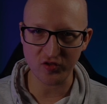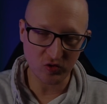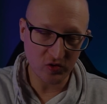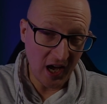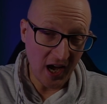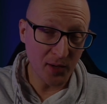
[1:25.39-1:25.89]

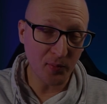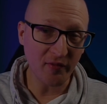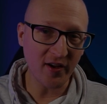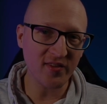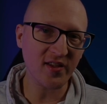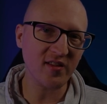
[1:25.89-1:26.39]
So the
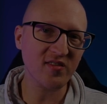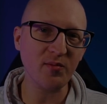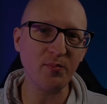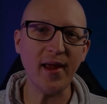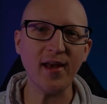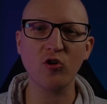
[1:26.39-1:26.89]
hypervisor is
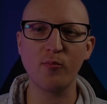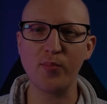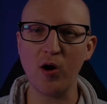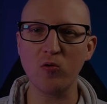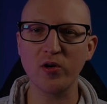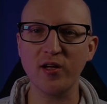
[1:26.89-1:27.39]
the main
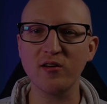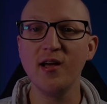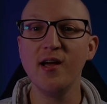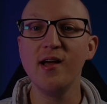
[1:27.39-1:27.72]
component